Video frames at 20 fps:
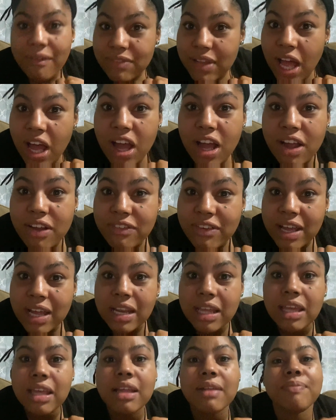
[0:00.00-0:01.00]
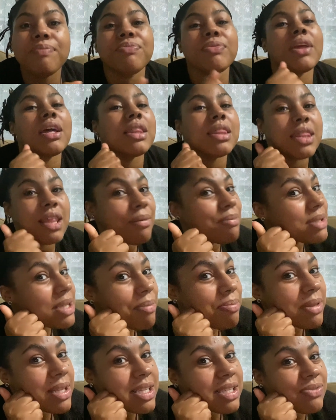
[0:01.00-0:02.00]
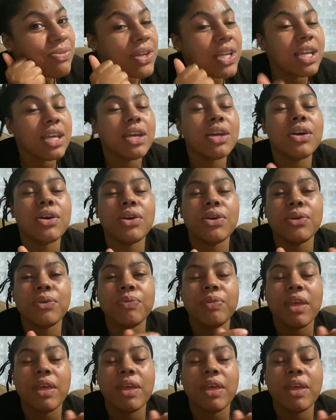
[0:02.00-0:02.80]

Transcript: not already, thumbs up this video.